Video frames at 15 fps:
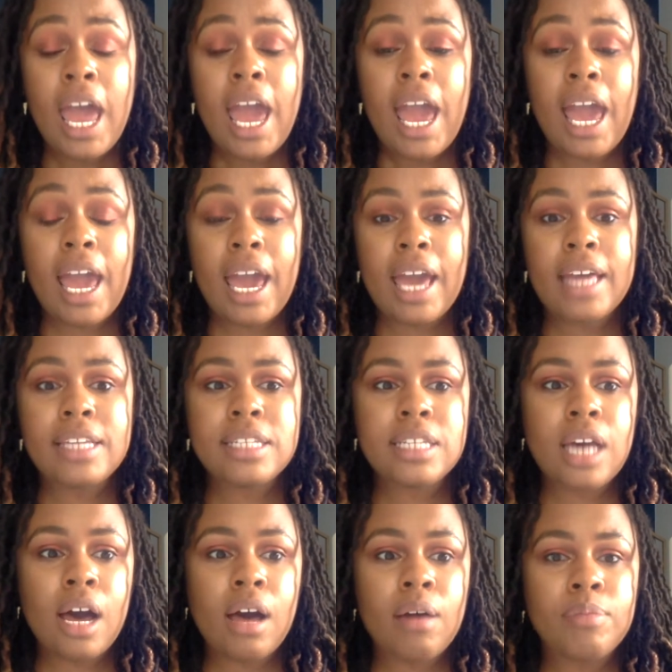And
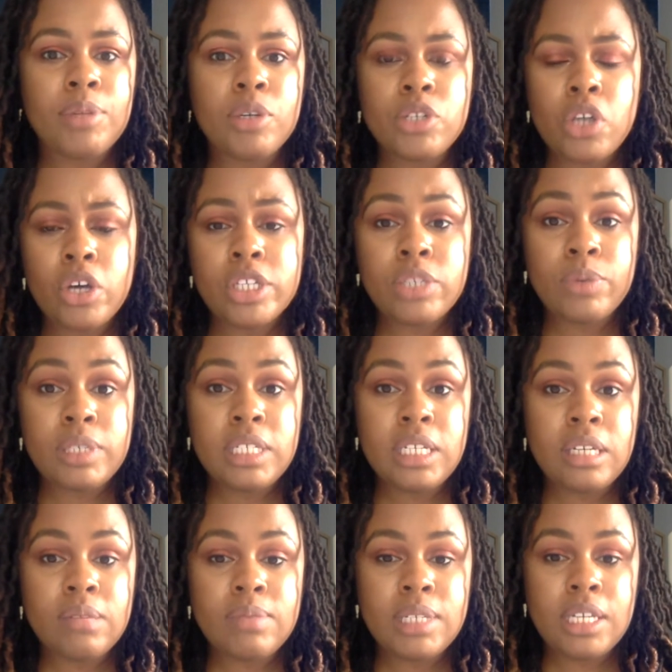there's also a
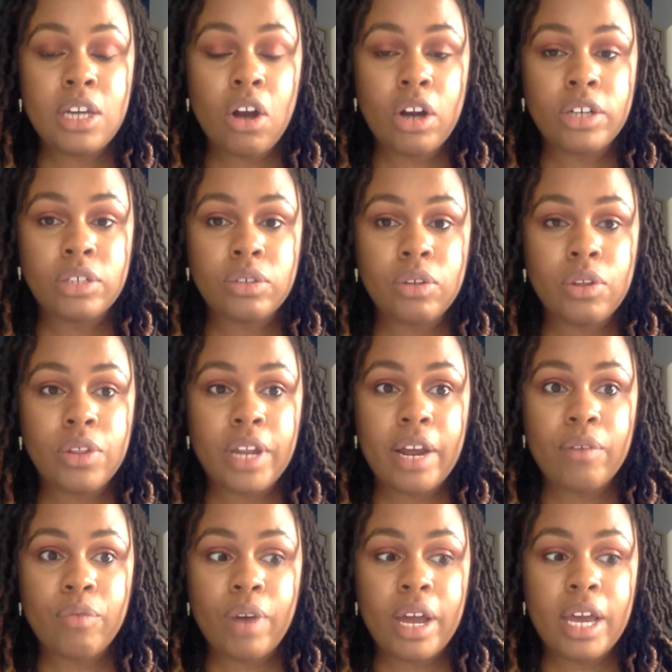TMZ article that I
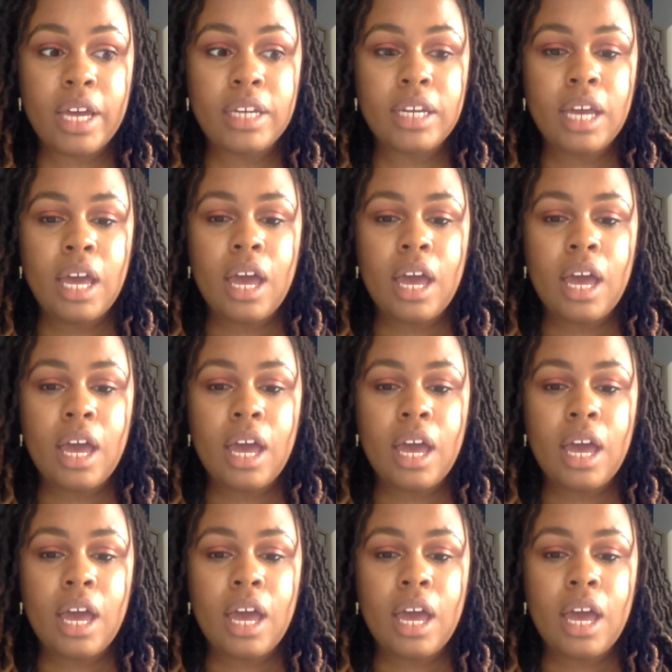read,